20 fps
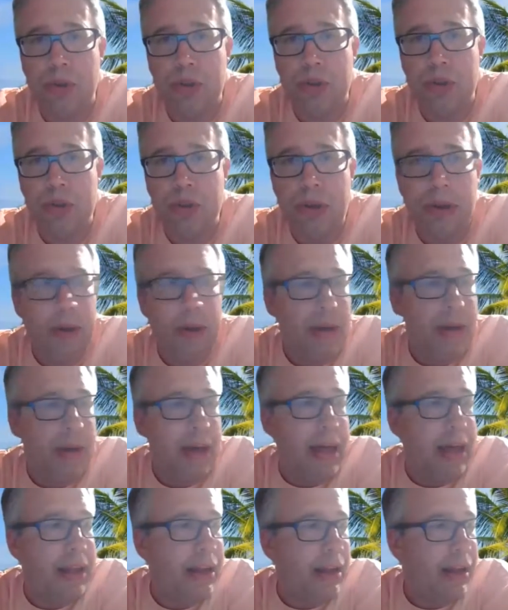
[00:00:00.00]
too,
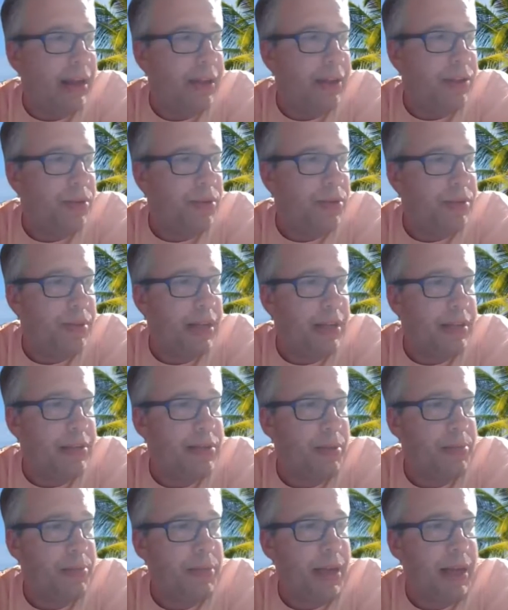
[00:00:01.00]
and I use that
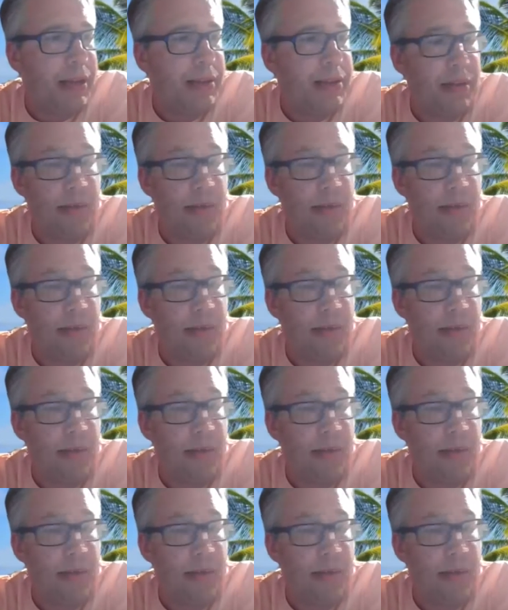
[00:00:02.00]
sometimes.